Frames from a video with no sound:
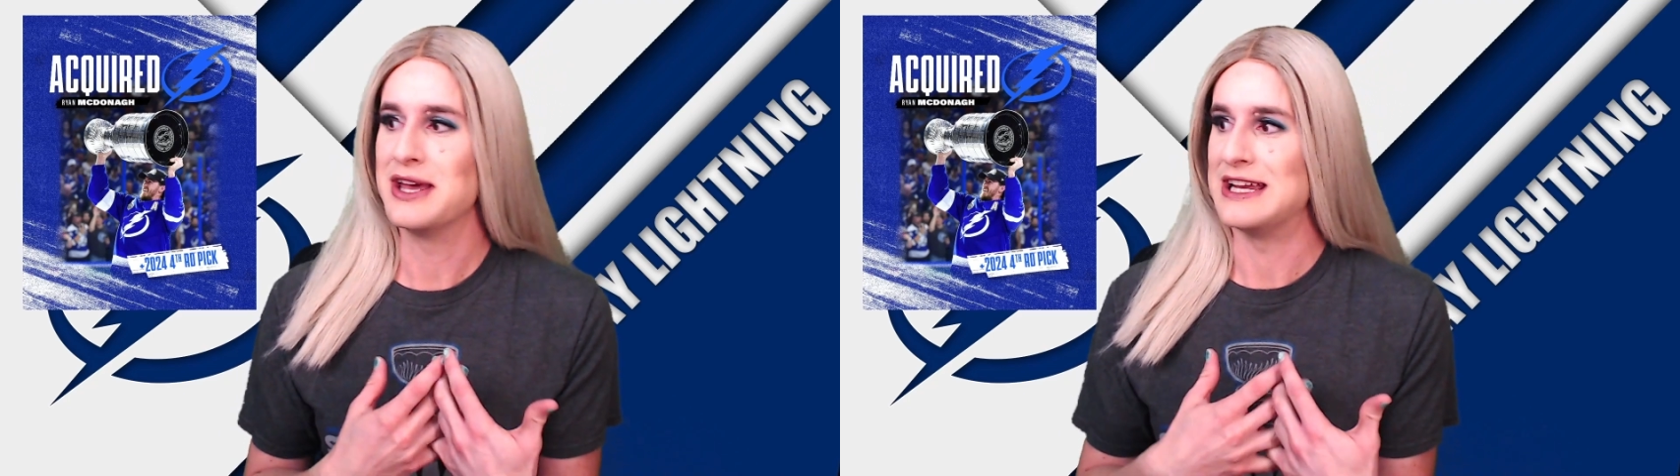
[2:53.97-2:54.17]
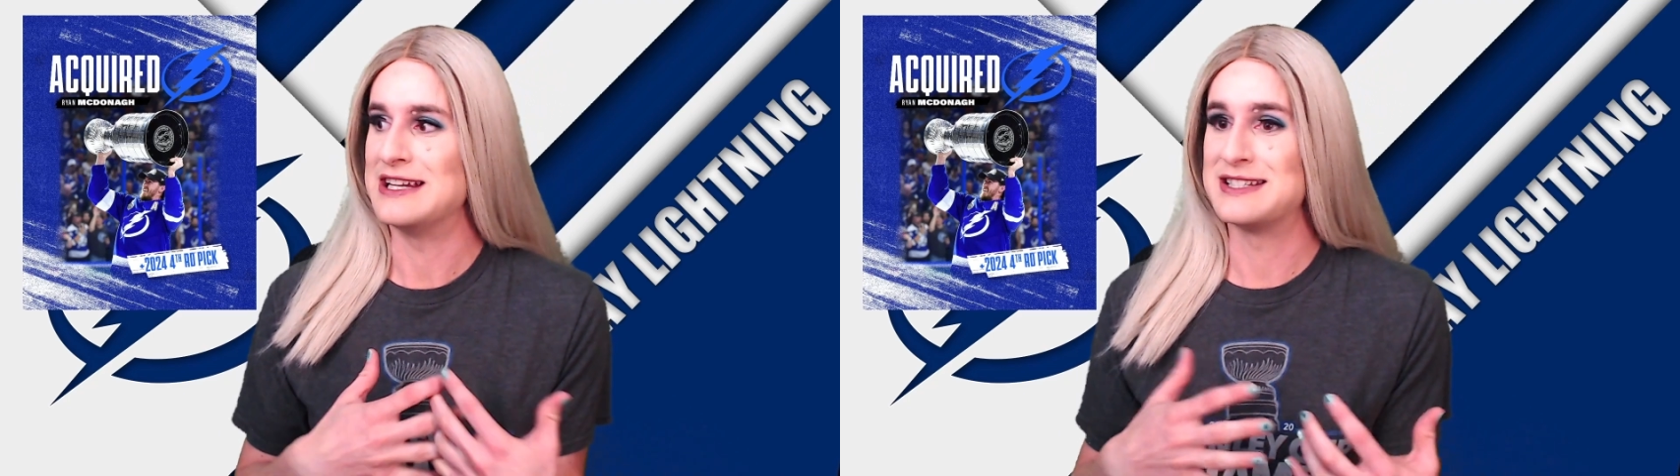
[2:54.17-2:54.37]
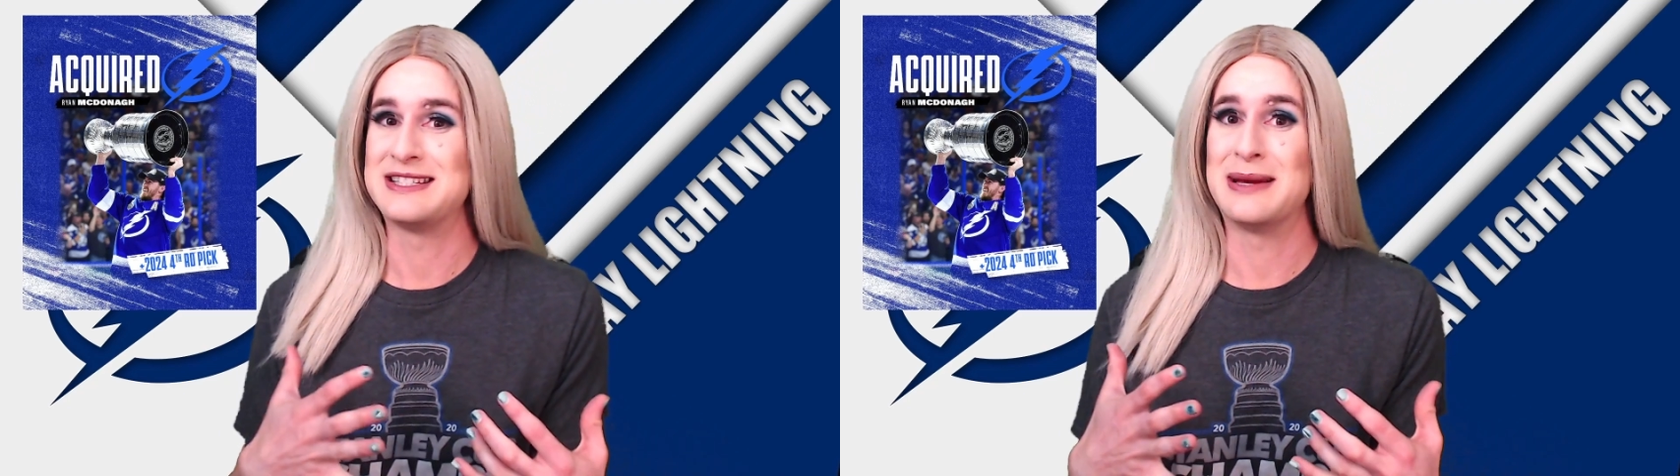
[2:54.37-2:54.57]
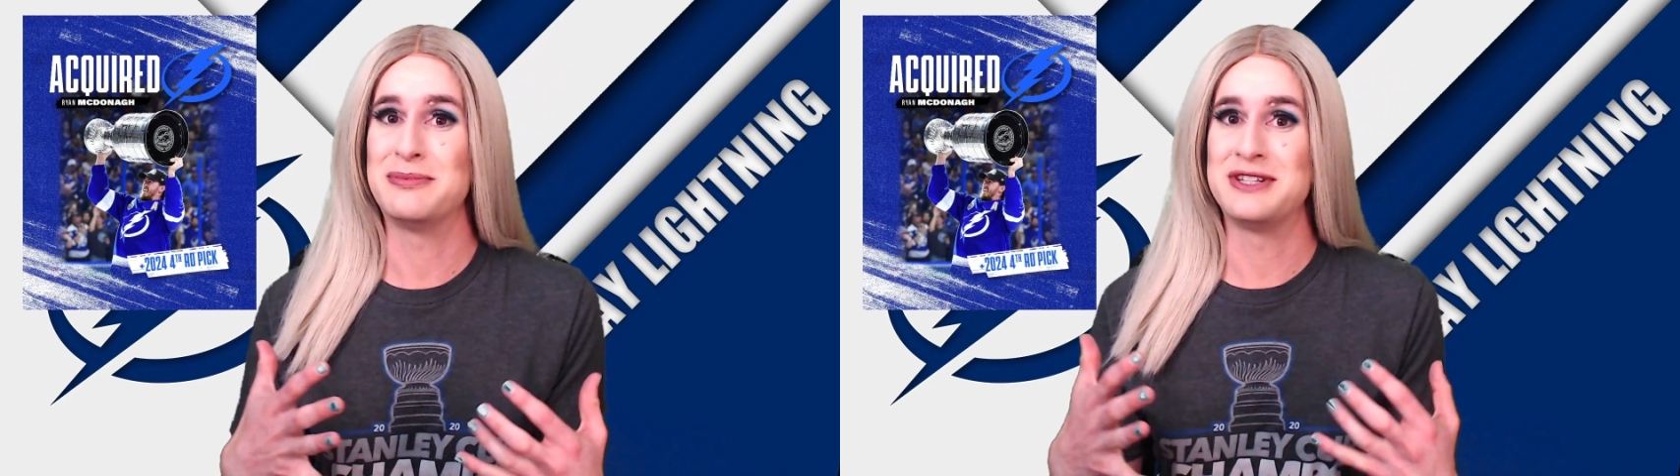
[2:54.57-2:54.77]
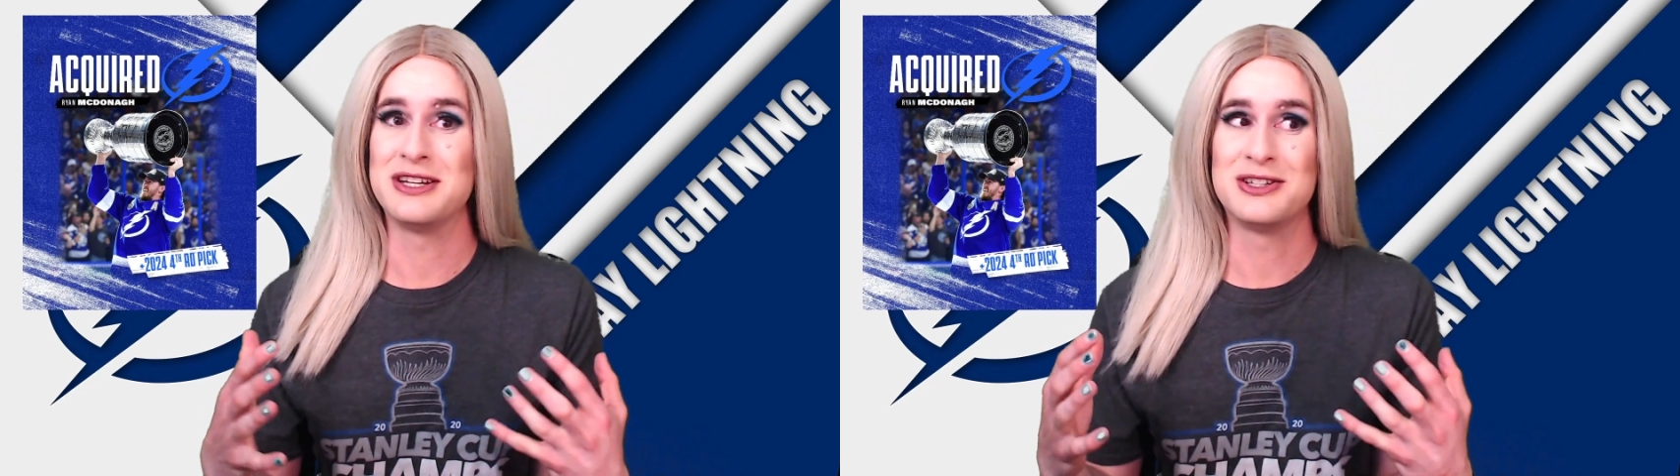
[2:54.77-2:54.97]
he's
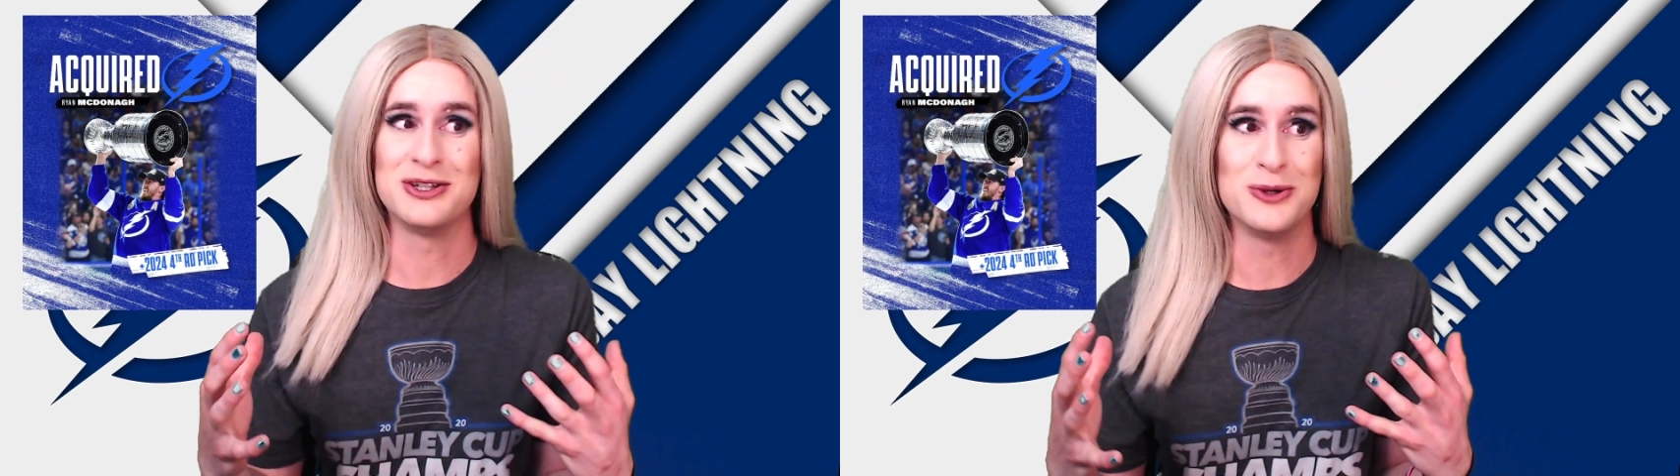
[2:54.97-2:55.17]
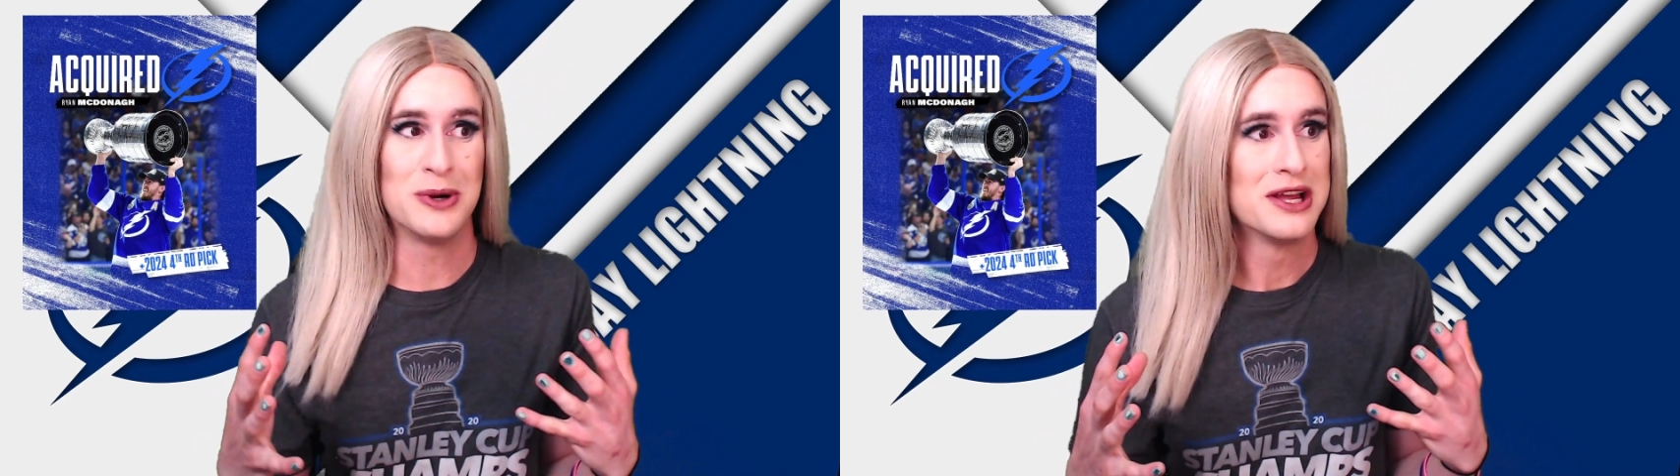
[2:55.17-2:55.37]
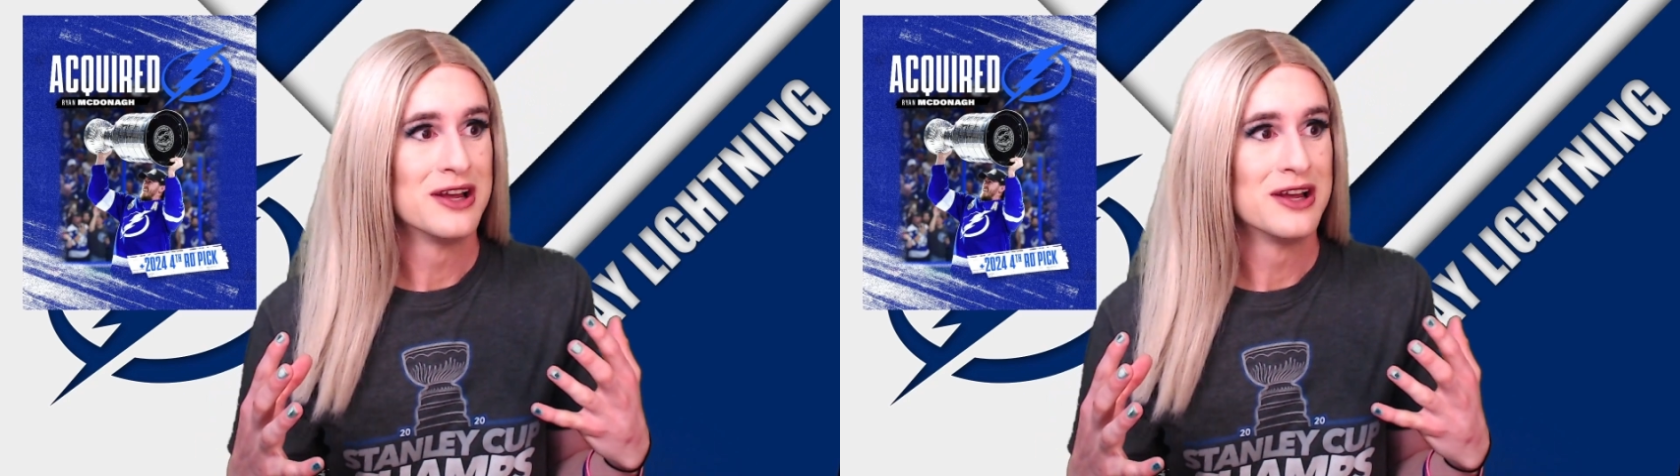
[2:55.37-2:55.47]
attempting to